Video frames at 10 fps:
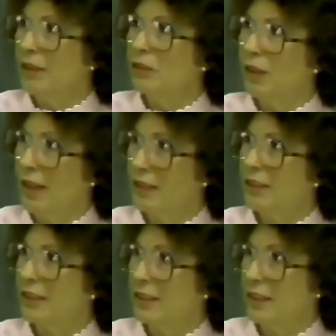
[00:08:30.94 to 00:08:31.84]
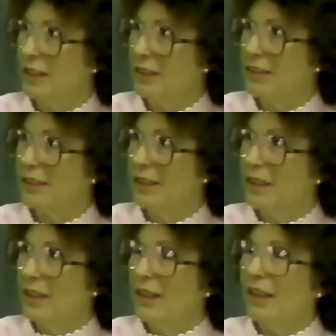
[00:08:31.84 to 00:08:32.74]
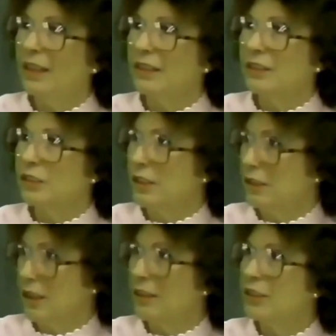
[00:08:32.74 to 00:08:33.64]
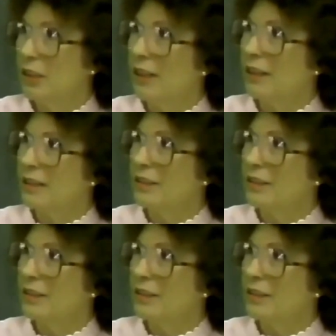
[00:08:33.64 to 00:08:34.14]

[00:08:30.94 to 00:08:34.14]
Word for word: who has the disease, and just share.